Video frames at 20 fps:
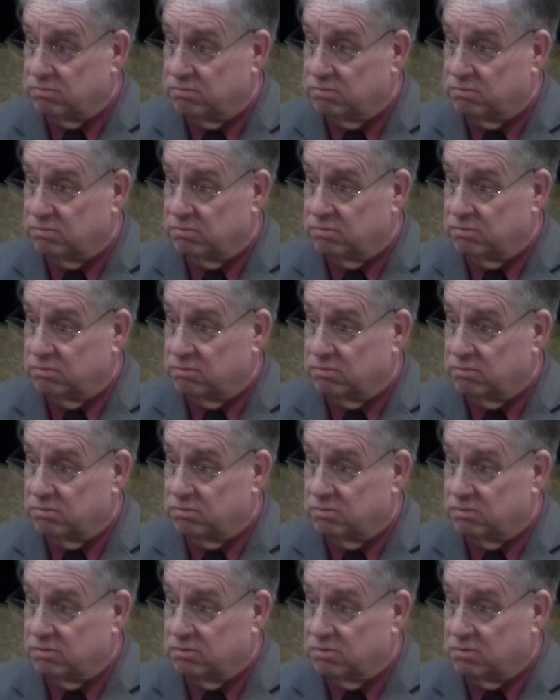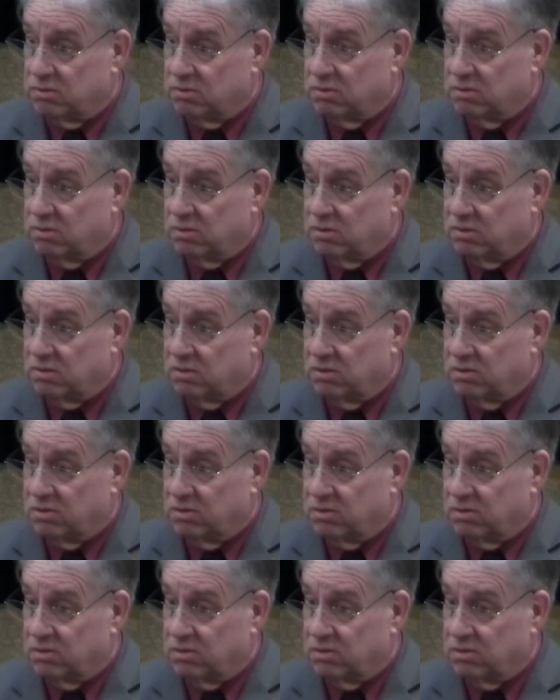(no one is talking)